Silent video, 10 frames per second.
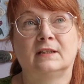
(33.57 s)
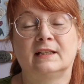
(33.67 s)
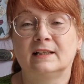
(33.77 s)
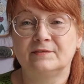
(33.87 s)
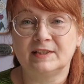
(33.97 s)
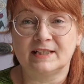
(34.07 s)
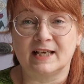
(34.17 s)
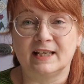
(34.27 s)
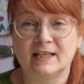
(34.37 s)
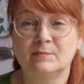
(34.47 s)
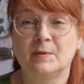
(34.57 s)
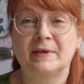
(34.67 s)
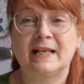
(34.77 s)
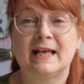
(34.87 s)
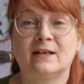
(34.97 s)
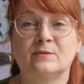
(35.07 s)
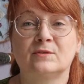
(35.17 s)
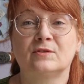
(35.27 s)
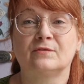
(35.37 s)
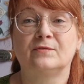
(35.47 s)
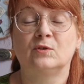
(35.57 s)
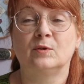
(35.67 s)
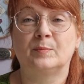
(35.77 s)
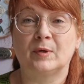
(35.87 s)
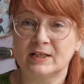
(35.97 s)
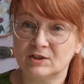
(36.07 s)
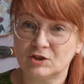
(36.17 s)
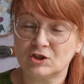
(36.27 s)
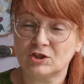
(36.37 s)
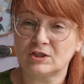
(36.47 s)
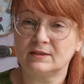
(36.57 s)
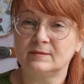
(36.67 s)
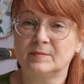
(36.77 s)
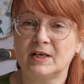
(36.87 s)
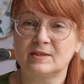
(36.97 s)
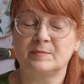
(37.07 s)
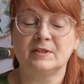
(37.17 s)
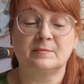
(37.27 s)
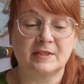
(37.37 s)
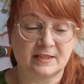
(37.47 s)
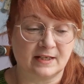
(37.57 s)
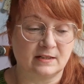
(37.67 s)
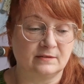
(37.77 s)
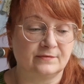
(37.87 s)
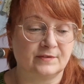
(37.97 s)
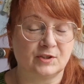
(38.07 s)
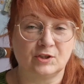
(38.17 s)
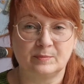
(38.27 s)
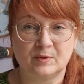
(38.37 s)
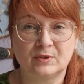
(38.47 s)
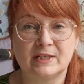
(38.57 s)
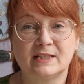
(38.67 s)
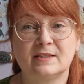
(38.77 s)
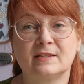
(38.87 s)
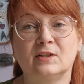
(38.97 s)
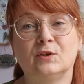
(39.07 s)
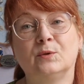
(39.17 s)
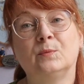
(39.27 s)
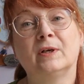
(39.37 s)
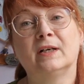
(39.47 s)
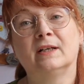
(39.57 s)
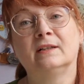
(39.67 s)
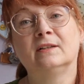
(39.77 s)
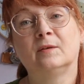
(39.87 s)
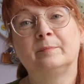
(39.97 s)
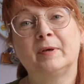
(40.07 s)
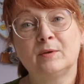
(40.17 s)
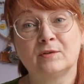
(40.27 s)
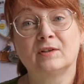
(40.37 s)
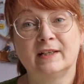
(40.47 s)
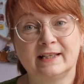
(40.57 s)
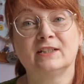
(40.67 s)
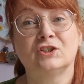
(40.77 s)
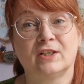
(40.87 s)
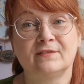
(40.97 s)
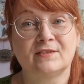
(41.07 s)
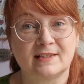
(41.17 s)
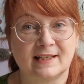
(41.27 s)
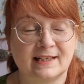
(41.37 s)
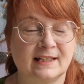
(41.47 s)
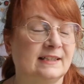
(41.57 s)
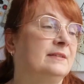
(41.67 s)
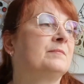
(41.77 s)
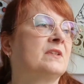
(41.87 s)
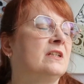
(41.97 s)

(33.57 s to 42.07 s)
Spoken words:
I had a lovely day. We went out for brunch, my husband, myself, the two boys, who were both on late shifts, luckily.